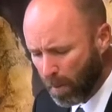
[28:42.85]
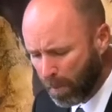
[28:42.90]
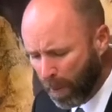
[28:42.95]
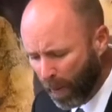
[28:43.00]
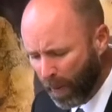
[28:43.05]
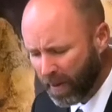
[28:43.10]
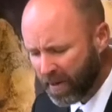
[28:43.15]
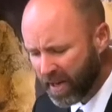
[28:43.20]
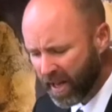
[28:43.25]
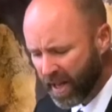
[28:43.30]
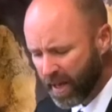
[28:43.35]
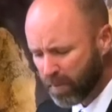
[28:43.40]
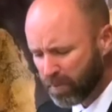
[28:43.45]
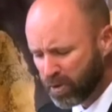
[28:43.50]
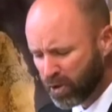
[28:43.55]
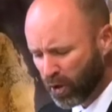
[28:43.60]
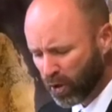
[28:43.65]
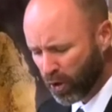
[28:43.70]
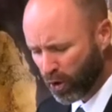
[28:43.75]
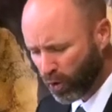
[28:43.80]
put him
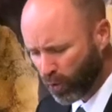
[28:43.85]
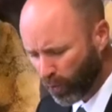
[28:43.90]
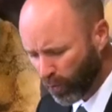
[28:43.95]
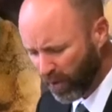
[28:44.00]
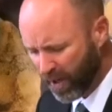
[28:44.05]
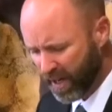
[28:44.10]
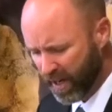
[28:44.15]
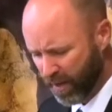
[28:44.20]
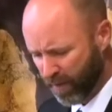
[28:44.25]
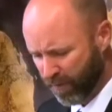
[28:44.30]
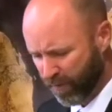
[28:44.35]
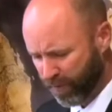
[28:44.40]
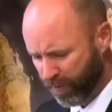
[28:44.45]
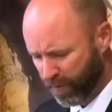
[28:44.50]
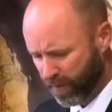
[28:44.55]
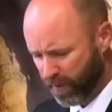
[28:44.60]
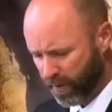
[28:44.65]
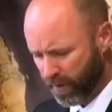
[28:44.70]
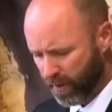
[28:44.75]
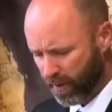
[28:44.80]
to grief
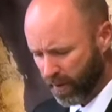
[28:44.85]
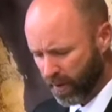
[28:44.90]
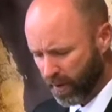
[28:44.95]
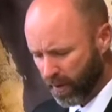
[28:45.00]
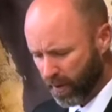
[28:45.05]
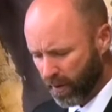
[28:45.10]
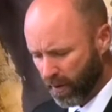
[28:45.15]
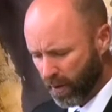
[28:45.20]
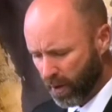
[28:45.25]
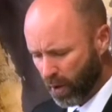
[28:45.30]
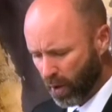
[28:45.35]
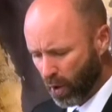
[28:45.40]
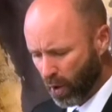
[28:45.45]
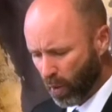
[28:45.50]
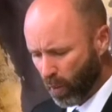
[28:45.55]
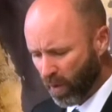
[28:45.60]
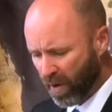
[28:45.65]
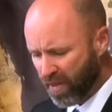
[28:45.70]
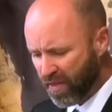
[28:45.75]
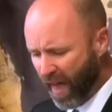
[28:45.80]

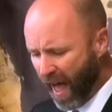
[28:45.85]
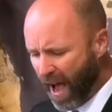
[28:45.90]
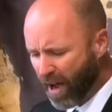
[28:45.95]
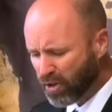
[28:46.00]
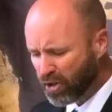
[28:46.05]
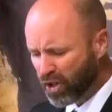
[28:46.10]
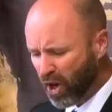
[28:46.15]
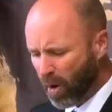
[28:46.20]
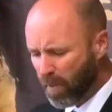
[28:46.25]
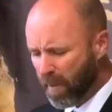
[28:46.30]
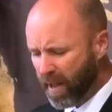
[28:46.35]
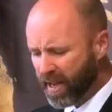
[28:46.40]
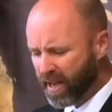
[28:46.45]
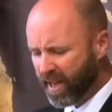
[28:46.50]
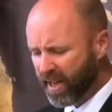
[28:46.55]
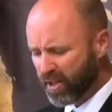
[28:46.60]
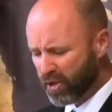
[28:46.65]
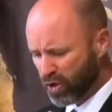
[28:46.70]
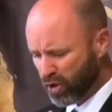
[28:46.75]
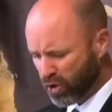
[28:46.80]
when thou shalt make
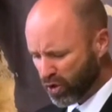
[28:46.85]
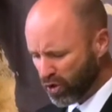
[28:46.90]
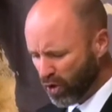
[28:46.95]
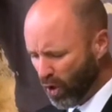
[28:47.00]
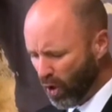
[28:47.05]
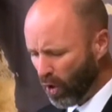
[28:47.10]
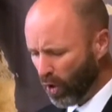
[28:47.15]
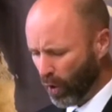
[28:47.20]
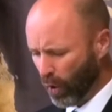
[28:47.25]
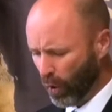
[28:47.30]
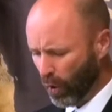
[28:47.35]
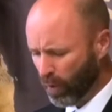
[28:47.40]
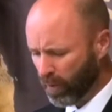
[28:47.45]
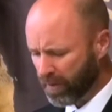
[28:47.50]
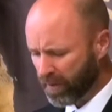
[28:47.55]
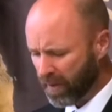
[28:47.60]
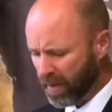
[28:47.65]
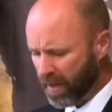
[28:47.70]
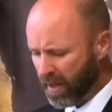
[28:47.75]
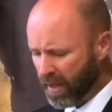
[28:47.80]
his soul
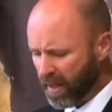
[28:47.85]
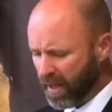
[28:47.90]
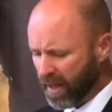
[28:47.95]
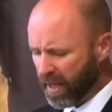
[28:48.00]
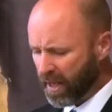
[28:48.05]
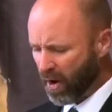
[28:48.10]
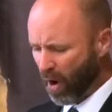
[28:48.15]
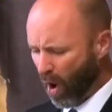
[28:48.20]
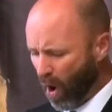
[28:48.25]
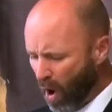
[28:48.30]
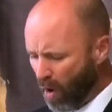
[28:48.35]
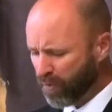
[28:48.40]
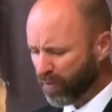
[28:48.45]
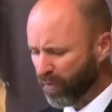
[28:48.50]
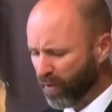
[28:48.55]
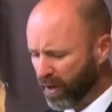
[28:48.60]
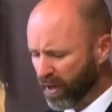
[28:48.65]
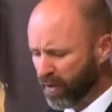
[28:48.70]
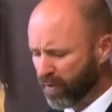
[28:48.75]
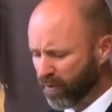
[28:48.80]
an
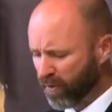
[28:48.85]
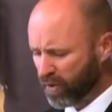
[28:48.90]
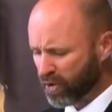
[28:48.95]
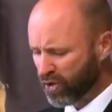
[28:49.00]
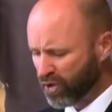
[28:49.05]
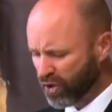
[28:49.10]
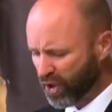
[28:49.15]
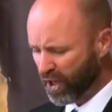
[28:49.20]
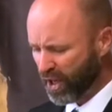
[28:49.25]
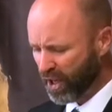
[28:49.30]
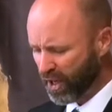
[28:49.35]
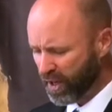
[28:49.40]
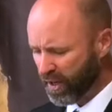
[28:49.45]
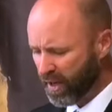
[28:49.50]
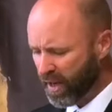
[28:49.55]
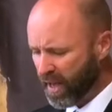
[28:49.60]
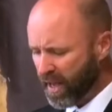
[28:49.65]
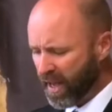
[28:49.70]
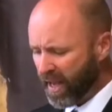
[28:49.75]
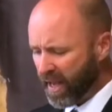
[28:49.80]
offering for
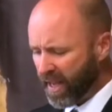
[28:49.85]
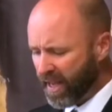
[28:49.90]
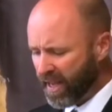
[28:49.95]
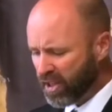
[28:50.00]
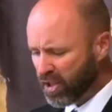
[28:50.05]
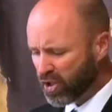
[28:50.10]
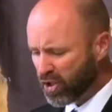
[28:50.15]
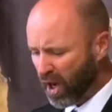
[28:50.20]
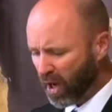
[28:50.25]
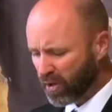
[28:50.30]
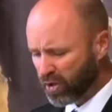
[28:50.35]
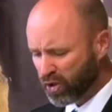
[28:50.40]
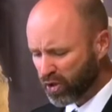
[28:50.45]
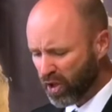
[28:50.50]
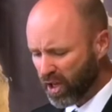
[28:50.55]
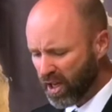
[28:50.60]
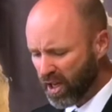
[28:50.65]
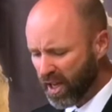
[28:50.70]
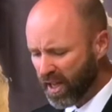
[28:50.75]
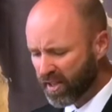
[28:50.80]
sin. He shall
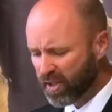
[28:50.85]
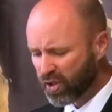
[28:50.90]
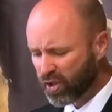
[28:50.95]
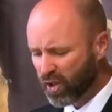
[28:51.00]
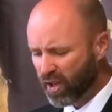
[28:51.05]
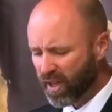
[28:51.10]
see his